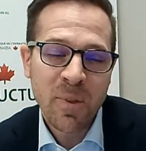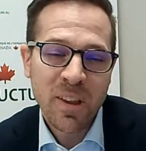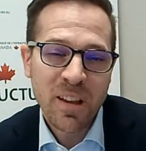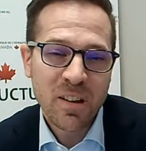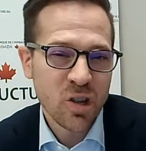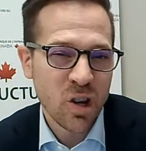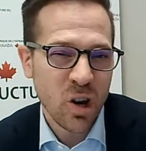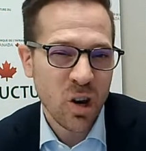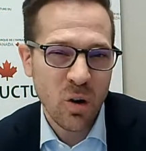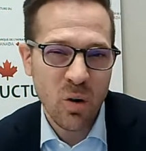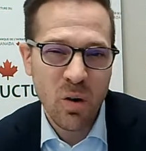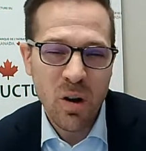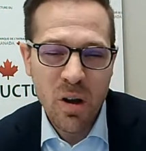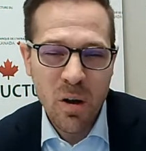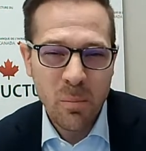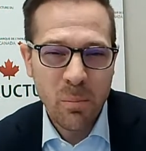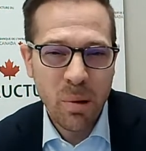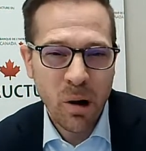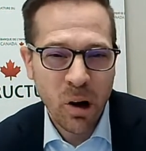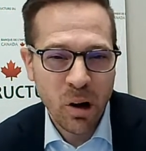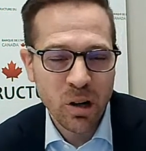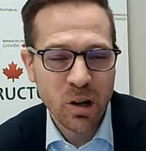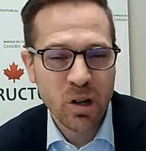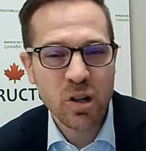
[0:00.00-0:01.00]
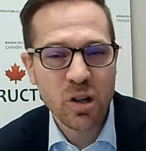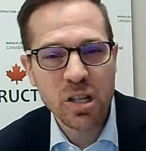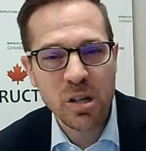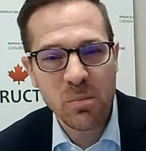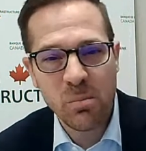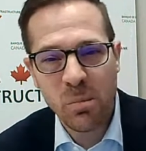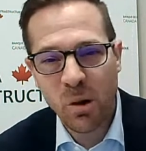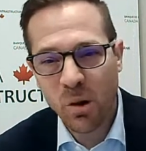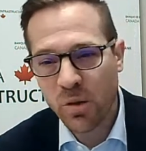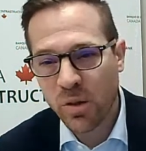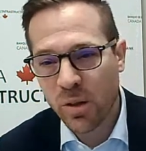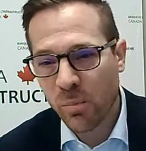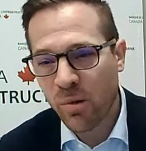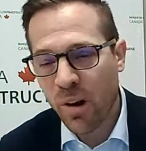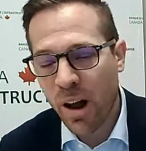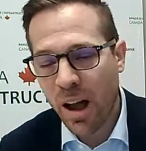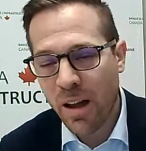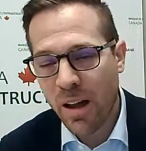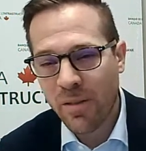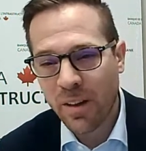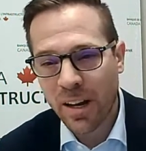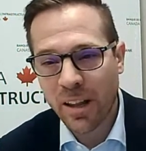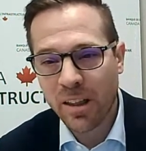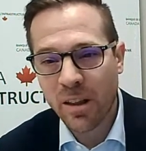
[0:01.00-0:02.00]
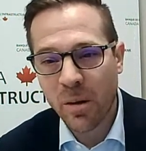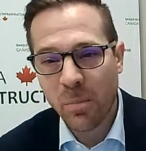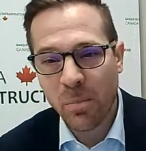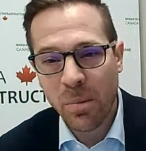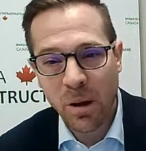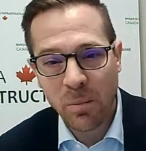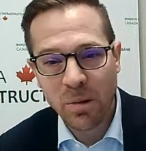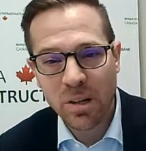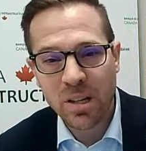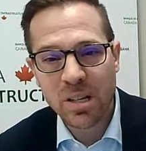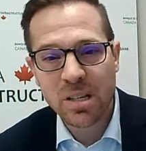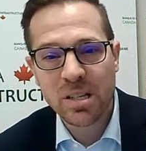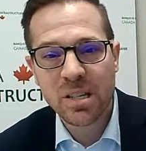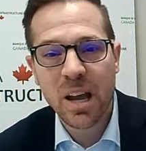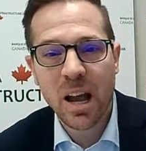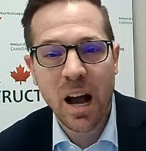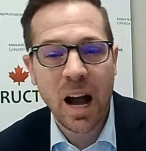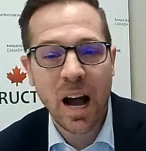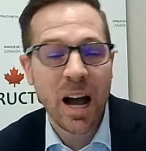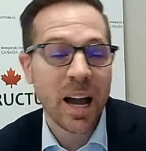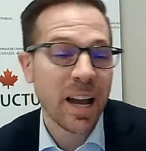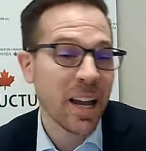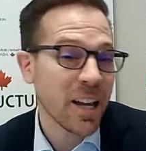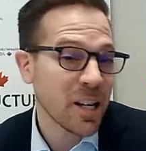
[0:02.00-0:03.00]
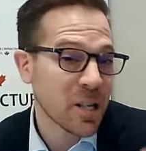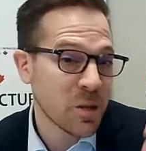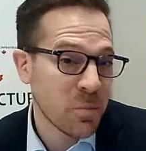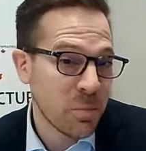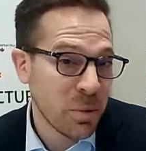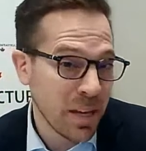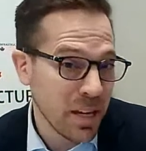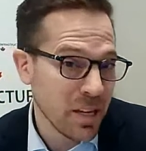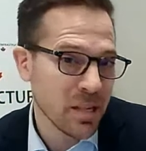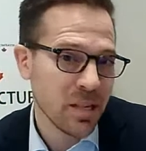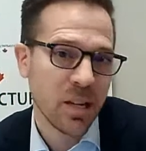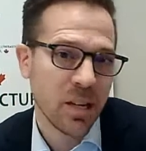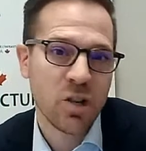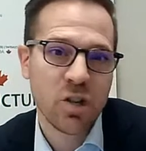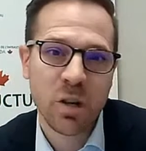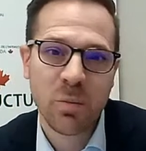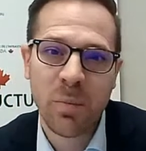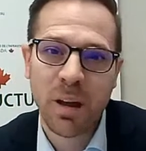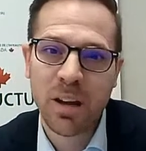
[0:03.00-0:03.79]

So partners in both the private and the public ISPs, I should mm-hmm.